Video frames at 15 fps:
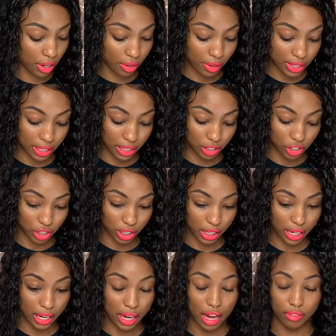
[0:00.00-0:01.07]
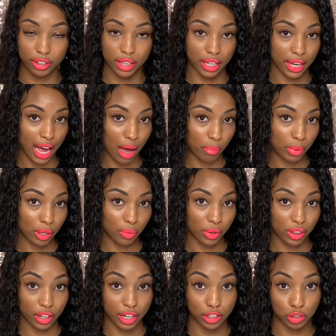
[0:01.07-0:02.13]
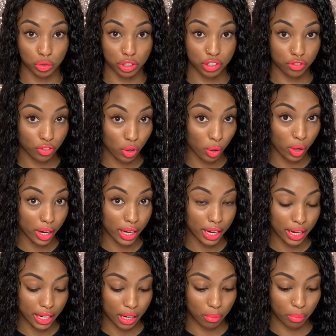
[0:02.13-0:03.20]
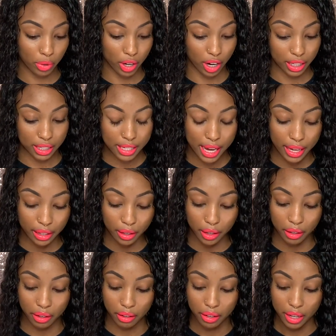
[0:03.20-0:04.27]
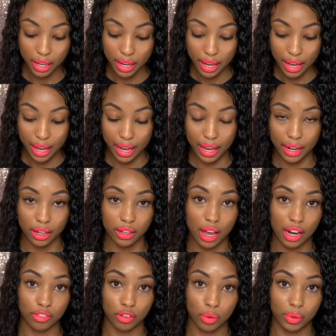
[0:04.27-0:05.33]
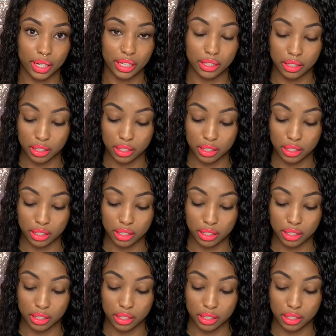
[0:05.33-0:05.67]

essentially everything happened with like George Floyd and Breonna Taylor, and a lot of queens,